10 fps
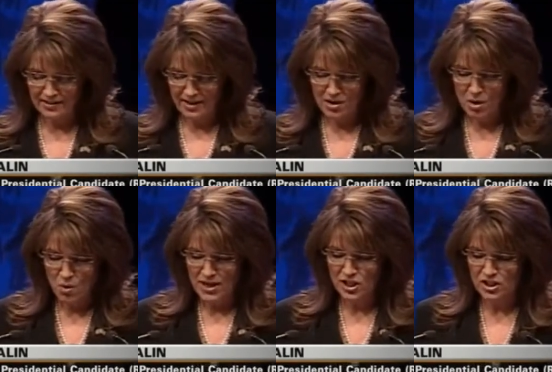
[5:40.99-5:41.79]
now
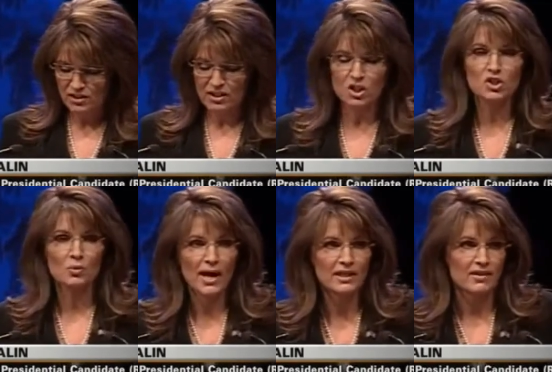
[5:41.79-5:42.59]
question the
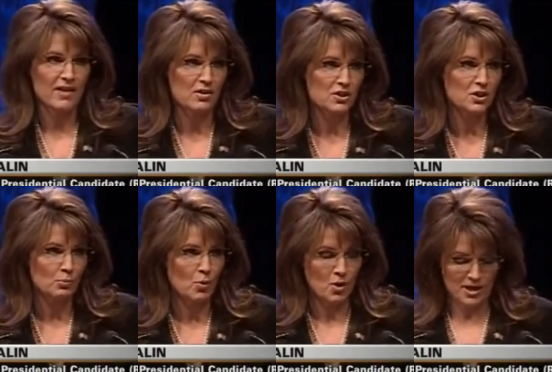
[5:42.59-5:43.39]
strength of our
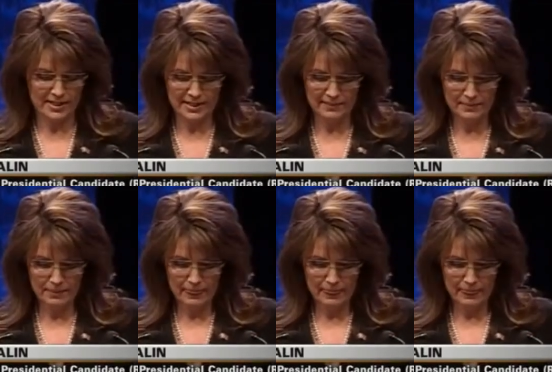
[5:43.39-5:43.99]
supports.